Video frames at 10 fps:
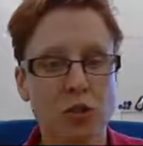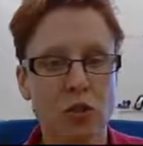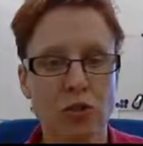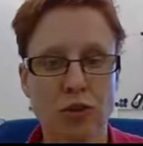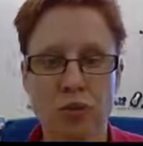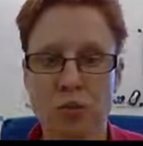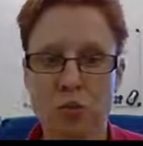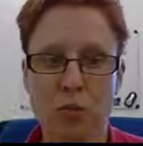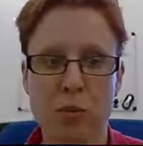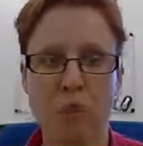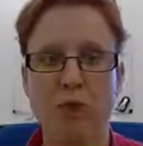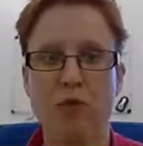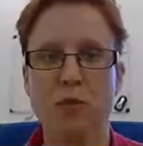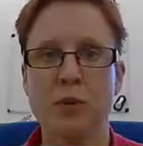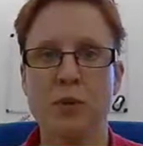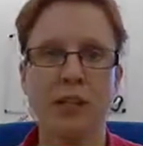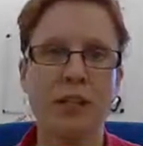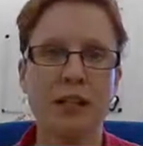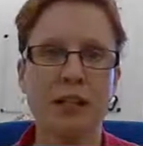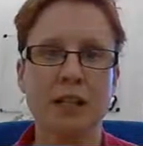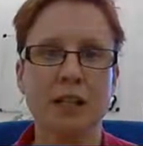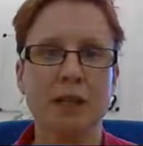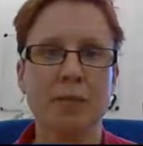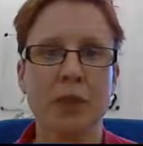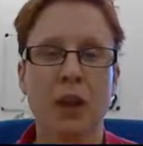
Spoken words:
the context of the problem and formulate it clearly.